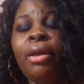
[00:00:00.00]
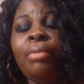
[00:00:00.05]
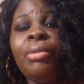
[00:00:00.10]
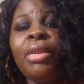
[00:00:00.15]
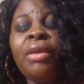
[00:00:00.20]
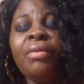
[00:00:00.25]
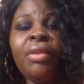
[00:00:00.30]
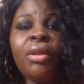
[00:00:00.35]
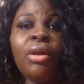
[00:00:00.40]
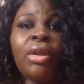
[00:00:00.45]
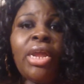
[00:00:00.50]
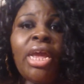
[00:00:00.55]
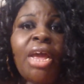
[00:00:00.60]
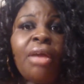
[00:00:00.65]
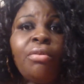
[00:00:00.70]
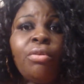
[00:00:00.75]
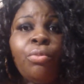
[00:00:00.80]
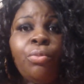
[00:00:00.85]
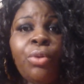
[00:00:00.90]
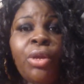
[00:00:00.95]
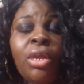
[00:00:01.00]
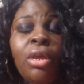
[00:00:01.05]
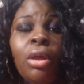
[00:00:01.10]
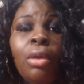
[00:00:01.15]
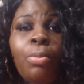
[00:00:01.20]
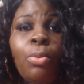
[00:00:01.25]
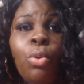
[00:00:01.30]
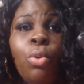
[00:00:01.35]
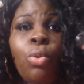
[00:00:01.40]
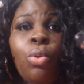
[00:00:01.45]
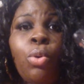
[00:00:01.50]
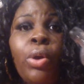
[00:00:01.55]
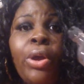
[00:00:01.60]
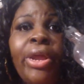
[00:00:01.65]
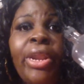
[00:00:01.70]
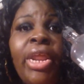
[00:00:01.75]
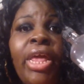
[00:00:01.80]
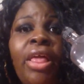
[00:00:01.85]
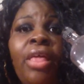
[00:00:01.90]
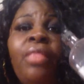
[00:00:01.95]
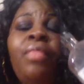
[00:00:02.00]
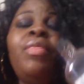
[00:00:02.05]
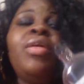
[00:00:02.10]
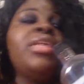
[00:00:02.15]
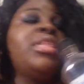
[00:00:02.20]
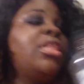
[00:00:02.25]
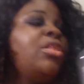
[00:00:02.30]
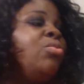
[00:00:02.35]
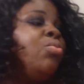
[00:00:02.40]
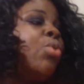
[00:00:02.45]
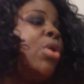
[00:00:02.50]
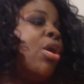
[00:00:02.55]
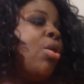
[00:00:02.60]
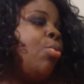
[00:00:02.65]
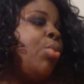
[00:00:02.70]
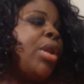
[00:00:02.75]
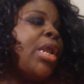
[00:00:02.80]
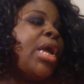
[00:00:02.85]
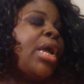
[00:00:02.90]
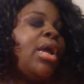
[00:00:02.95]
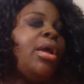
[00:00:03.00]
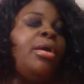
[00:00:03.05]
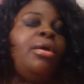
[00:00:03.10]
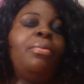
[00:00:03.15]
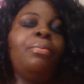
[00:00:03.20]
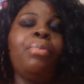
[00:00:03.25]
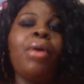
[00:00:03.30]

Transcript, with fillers: I'm definitely gonna have to re-up on this as well. When I